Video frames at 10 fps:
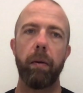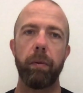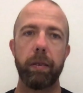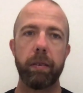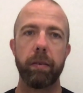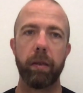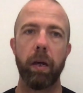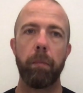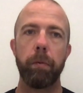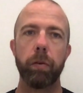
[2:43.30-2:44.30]
This is a
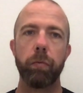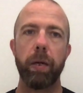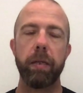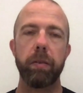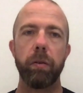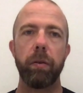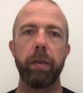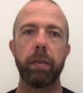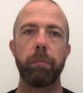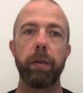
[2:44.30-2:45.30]
cupless race, so you'll
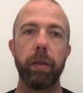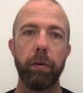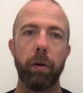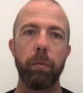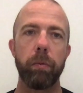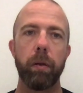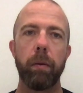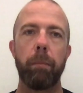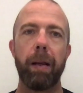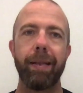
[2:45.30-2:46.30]
need to bring your own
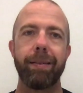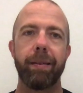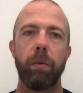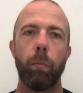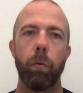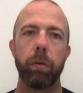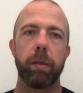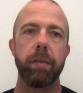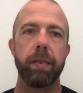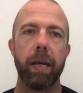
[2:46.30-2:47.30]
plastic water
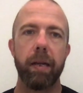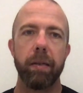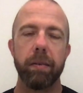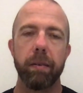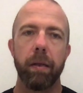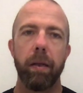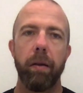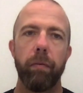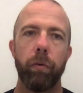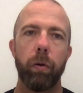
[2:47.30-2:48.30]
containers
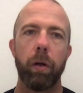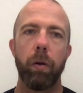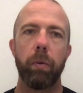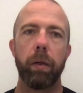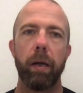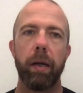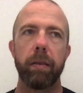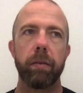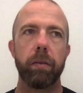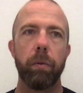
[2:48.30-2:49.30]
for Coke
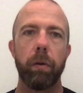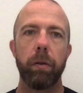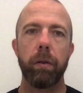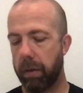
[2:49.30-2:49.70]
and so on.